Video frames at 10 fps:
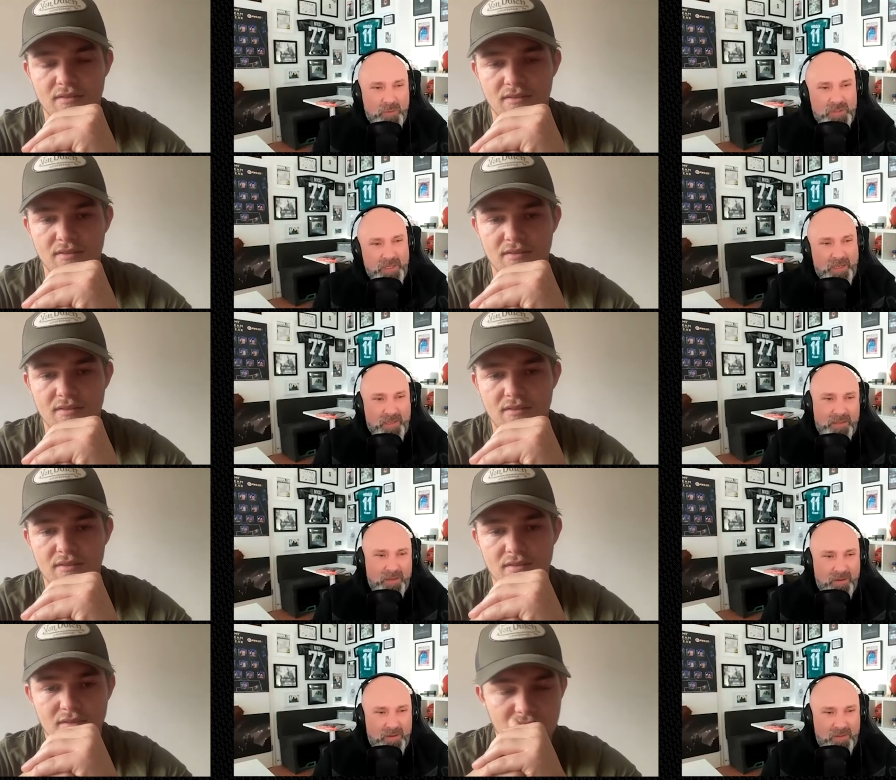Speaker 1: music
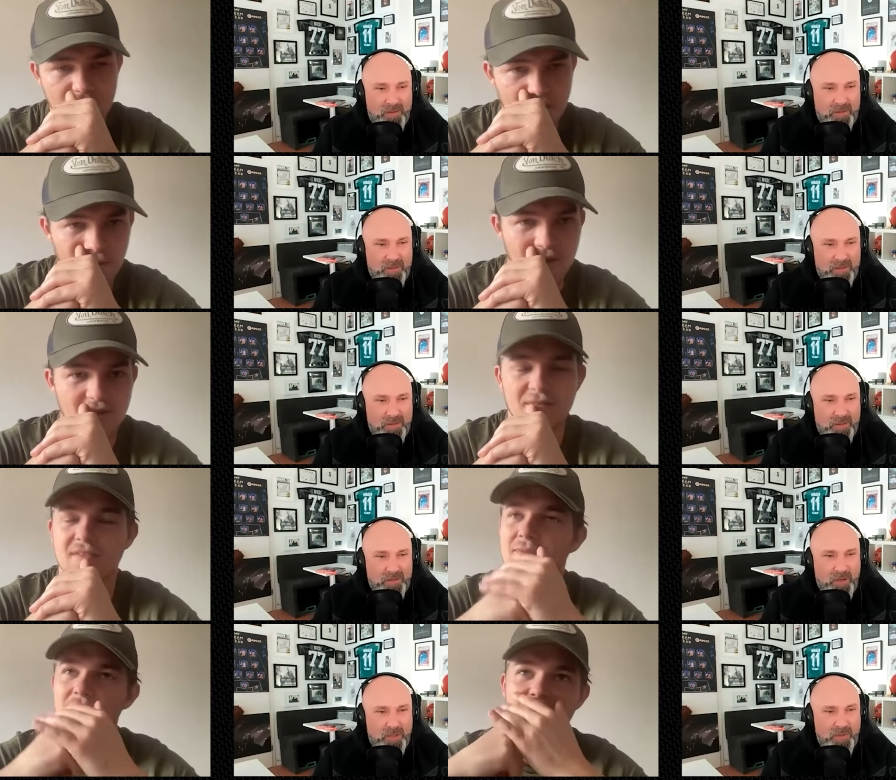on, yeah, on, well, on,
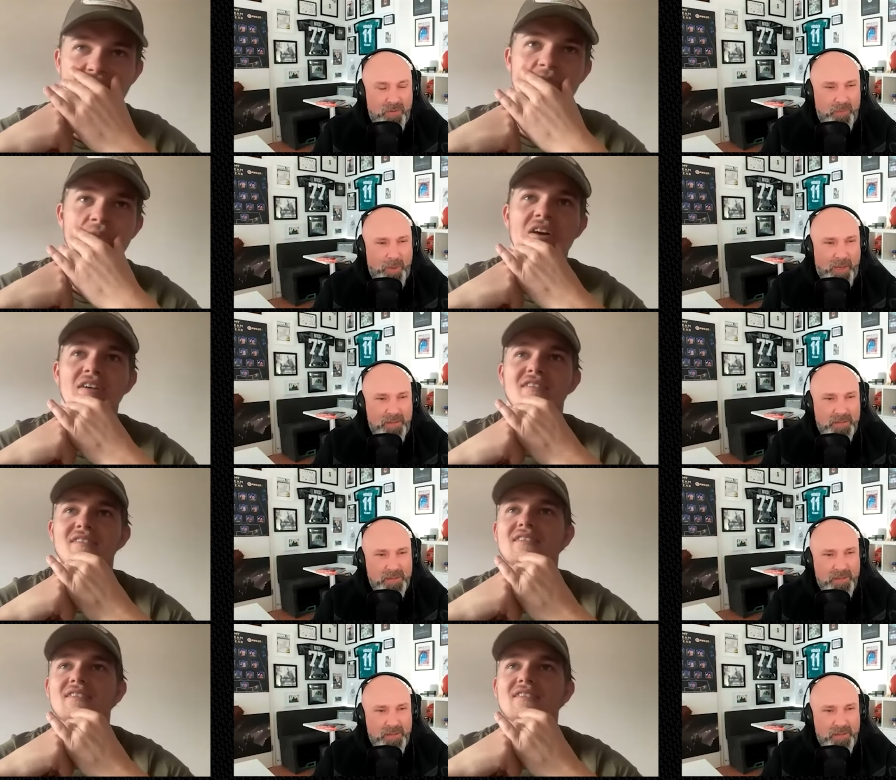on cultural impact